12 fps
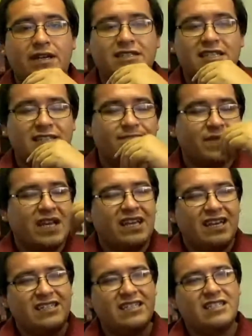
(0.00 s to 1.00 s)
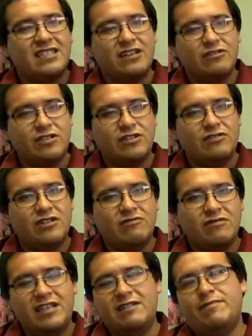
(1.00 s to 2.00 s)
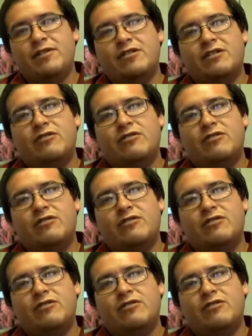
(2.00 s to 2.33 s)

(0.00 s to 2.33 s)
it just it just shows you don't keep your